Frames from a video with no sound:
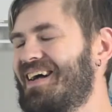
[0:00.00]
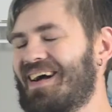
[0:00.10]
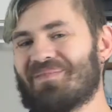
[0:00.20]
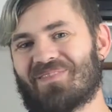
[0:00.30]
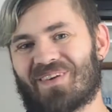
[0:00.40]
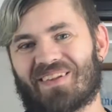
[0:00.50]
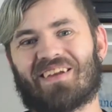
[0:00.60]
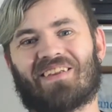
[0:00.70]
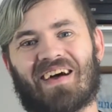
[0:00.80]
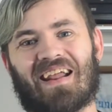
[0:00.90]
I'm really
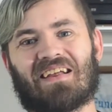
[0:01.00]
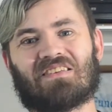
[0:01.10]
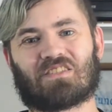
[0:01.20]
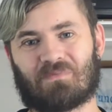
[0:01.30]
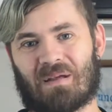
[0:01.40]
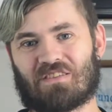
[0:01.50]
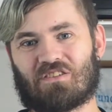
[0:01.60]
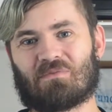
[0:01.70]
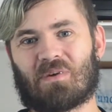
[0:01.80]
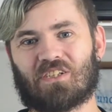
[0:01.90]
glad I didn't spend
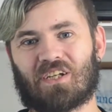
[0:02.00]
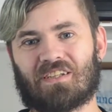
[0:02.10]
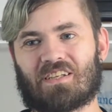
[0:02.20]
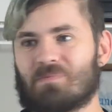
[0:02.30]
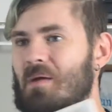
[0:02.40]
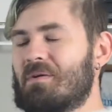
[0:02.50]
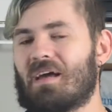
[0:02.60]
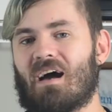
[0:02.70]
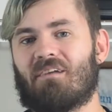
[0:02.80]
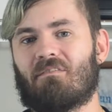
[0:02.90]
too much on this, maybe
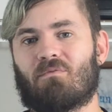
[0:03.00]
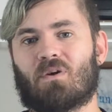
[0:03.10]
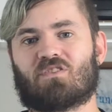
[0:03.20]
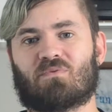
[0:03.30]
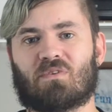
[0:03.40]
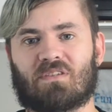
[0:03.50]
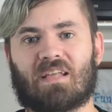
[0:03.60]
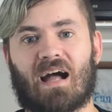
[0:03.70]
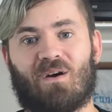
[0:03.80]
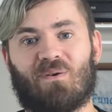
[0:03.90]
half of what it's worth
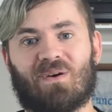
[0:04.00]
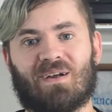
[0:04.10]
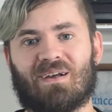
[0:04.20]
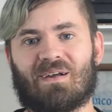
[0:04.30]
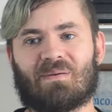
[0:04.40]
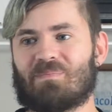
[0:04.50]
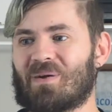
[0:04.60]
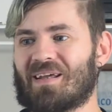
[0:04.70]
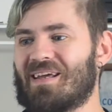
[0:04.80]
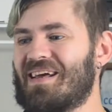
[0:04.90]
now, but